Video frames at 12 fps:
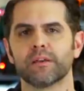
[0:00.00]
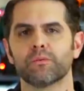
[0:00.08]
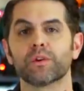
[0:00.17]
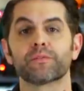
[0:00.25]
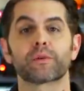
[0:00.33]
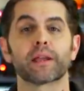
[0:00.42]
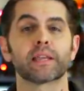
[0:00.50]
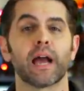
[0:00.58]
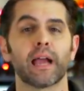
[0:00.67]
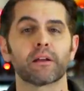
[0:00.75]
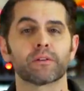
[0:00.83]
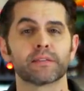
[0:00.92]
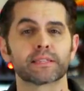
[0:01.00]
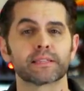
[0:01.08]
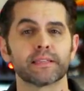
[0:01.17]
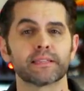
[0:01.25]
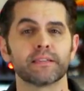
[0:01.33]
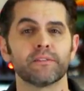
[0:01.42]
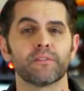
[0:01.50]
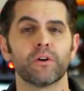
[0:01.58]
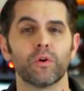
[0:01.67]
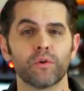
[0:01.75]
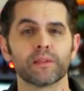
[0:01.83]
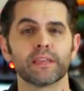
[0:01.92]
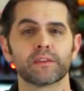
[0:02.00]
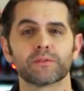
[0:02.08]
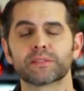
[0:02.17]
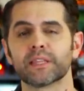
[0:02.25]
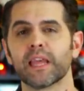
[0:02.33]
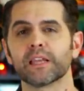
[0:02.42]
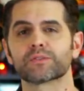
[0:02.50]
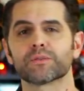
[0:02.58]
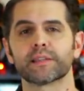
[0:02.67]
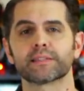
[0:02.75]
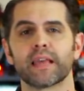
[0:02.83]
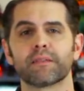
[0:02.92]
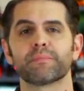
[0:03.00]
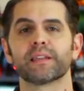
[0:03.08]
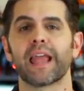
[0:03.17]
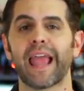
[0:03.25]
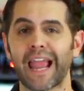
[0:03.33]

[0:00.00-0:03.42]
it would have ranked higher on this list if only those tank treads had been